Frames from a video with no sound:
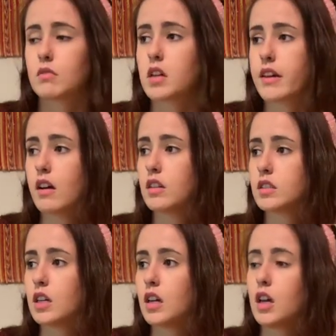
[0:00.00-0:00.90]
what are they called?
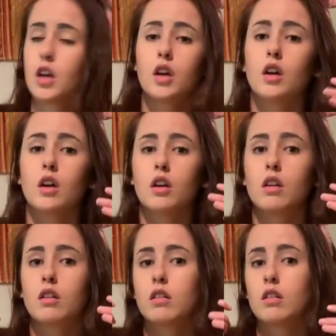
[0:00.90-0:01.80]

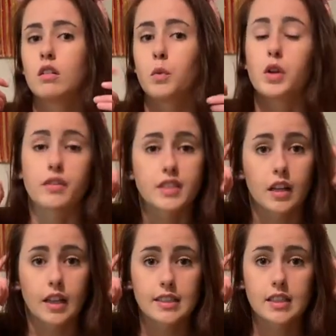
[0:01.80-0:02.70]
When you have
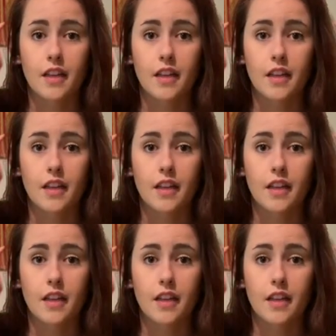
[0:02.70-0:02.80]
sunglasses